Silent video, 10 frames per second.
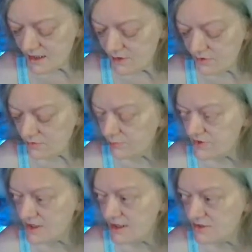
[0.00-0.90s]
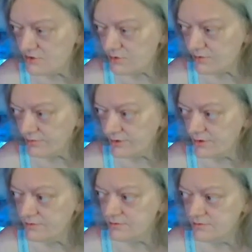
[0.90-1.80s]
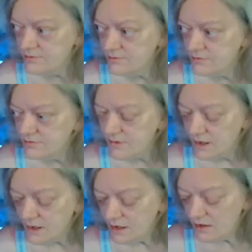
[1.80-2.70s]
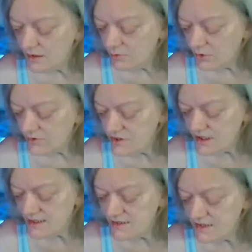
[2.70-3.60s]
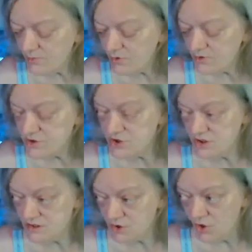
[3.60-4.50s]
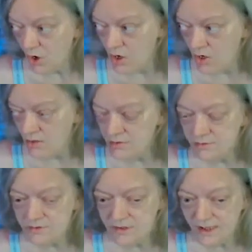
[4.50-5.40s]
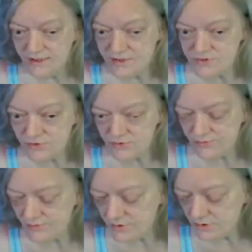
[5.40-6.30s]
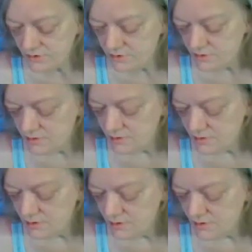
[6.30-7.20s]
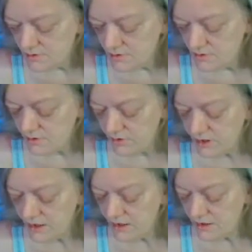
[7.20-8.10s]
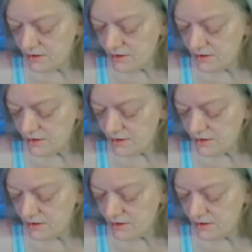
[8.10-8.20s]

100% truthful. That her saying Summer was just gone, that's truthful. That,